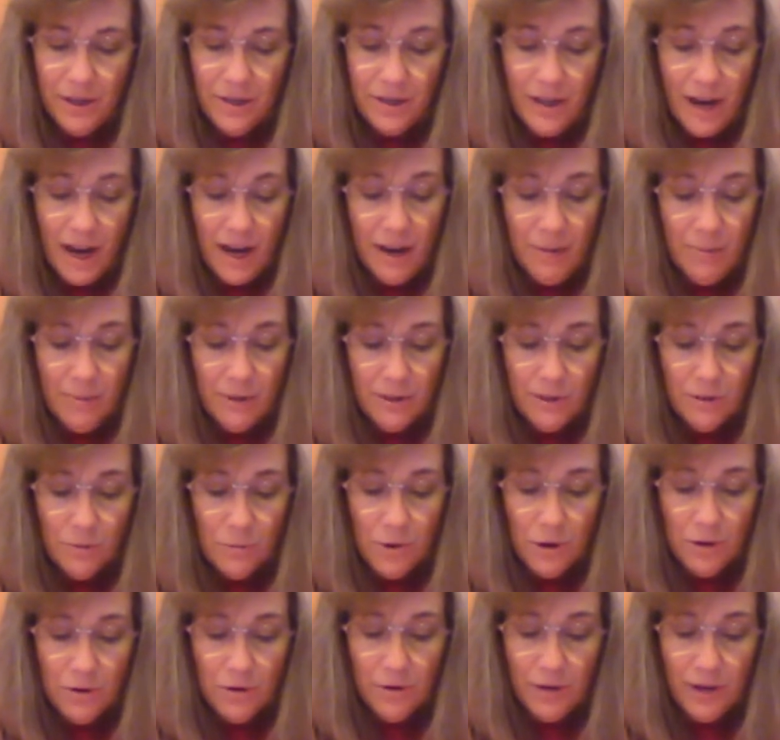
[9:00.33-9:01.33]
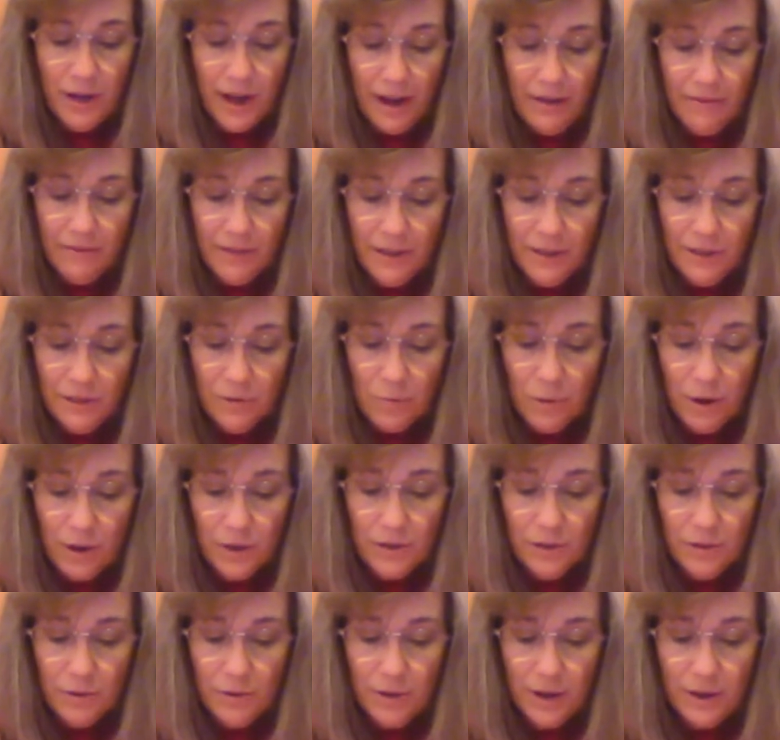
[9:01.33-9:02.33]
Jacob is the one who gave this
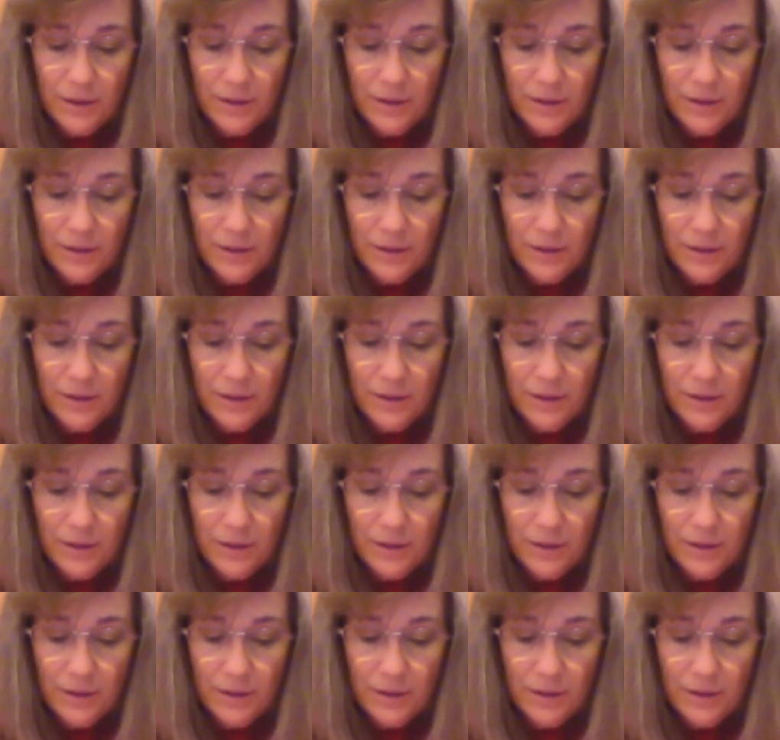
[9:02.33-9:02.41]
well to